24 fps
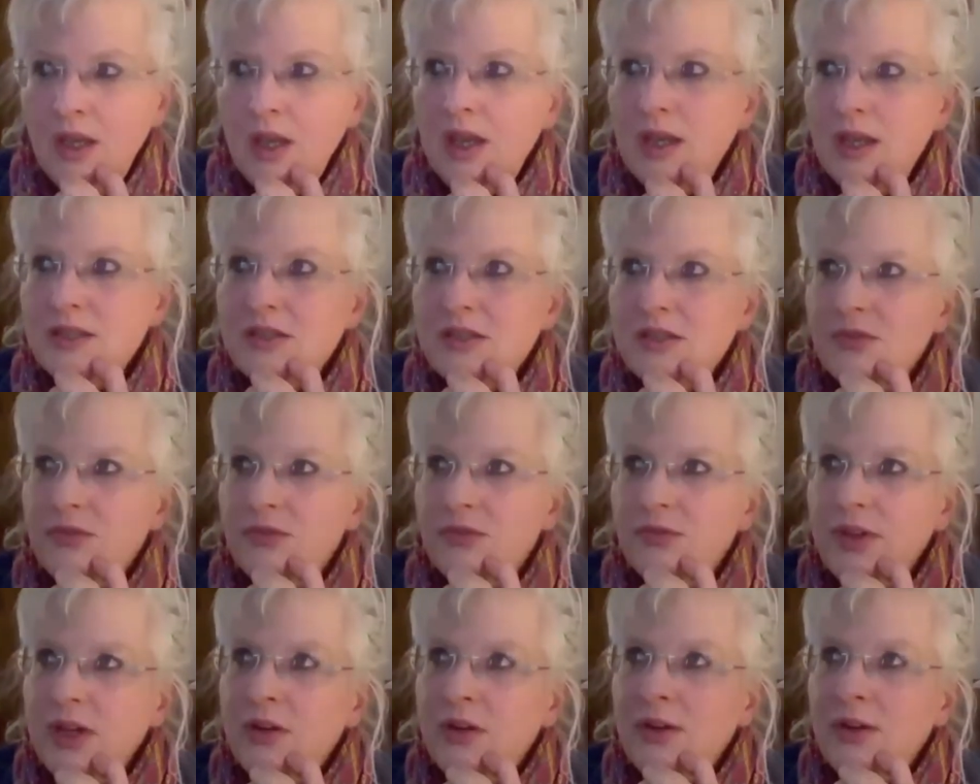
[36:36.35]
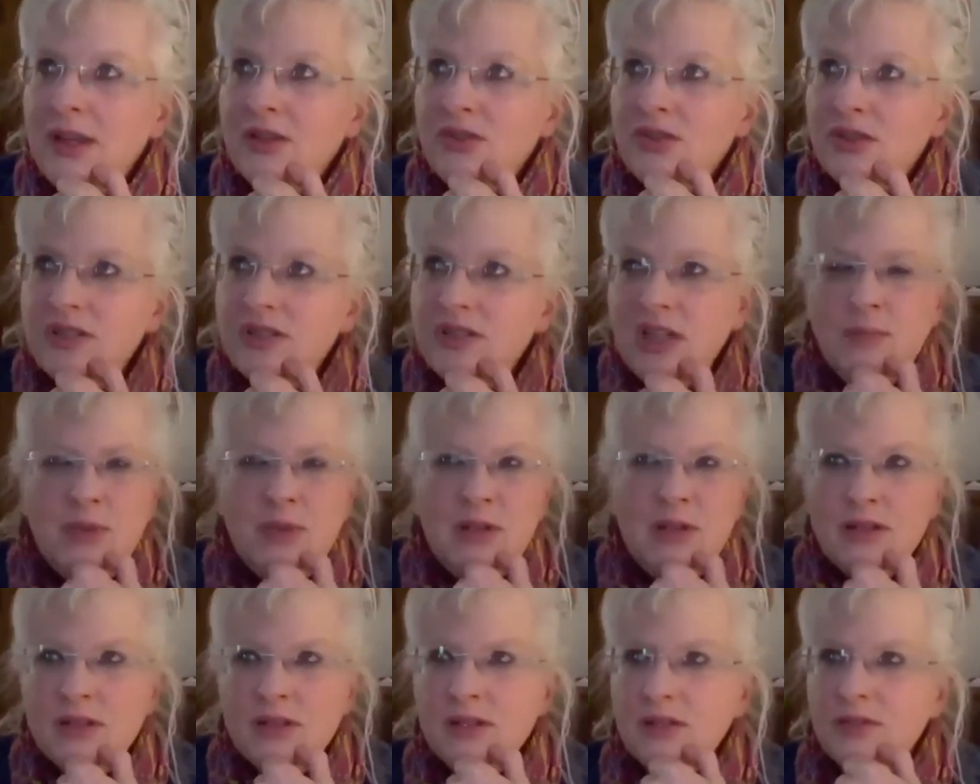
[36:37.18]
it's a very entertainment
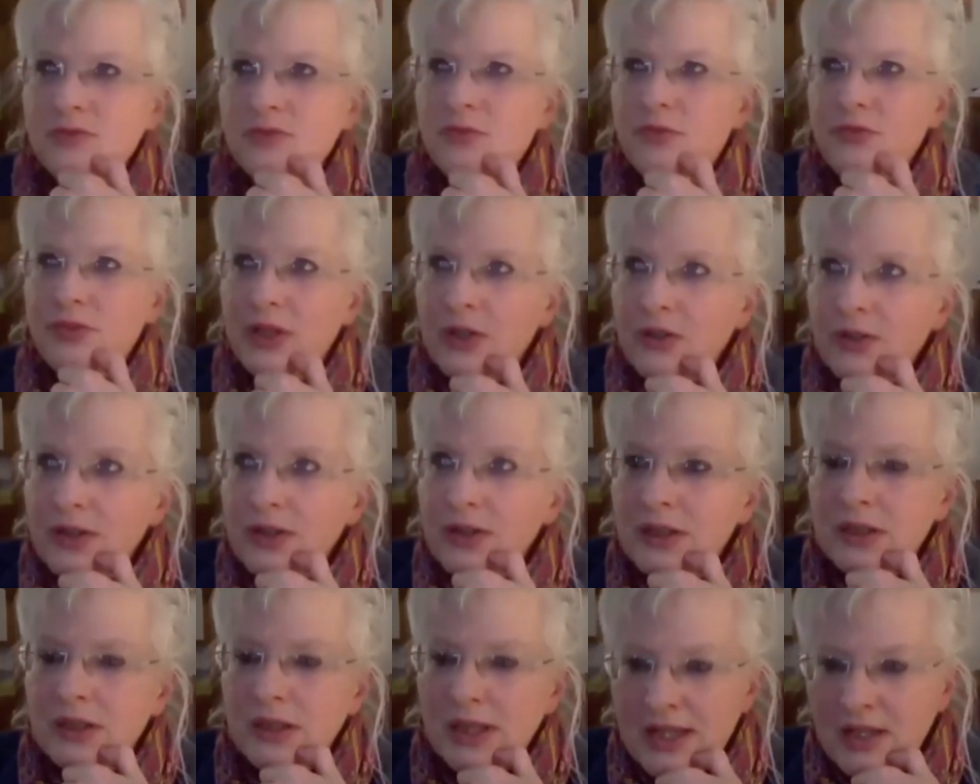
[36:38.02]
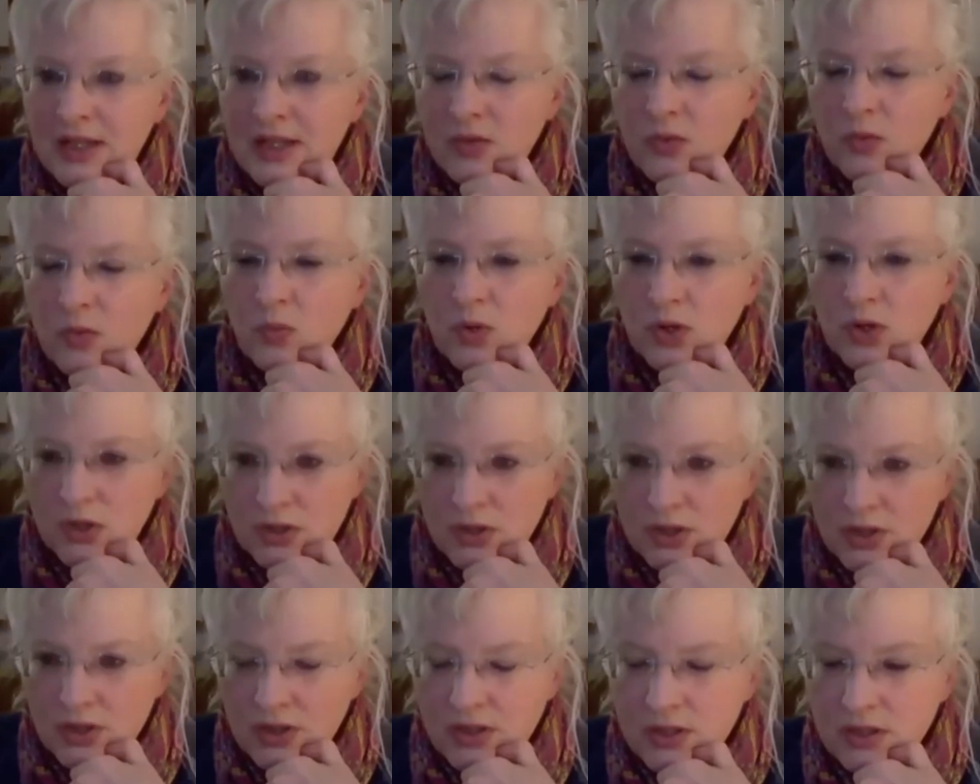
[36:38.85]
is this very light
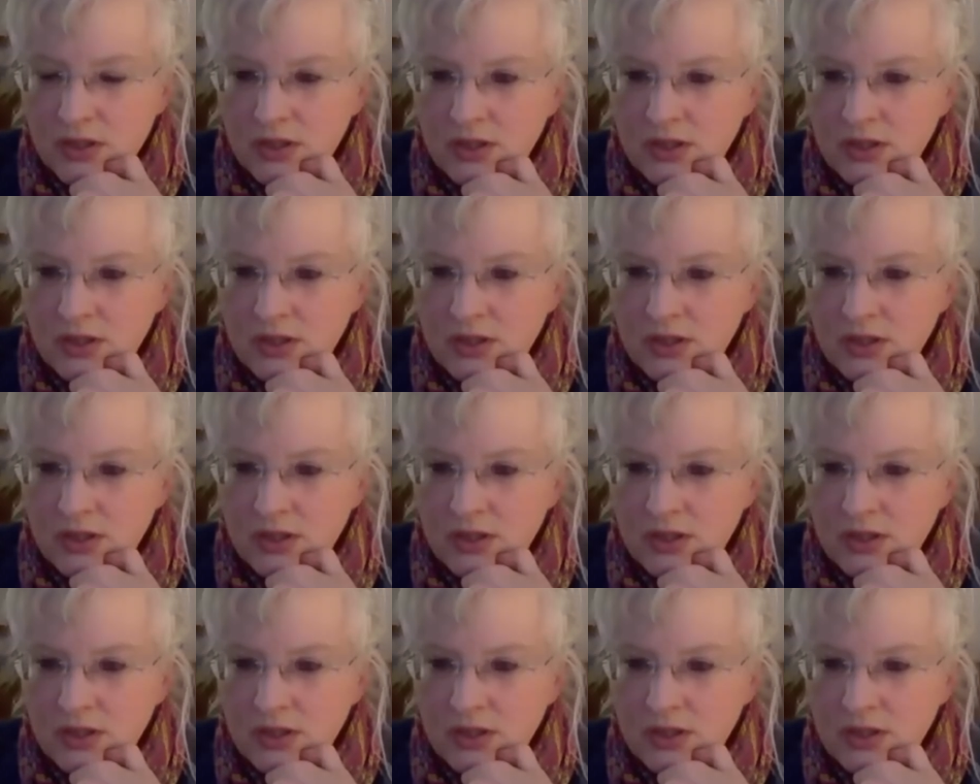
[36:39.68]
word